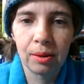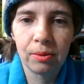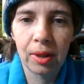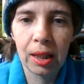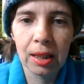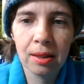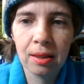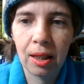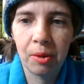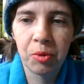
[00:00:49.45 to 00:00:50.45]

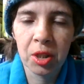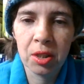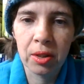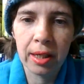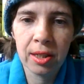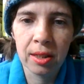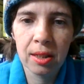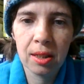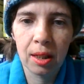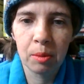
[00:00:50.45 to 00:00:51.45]
various obvious
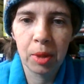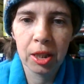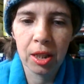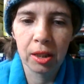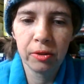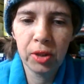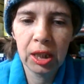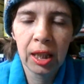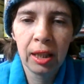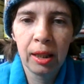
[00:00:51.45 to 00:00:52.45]
directions on my shelves.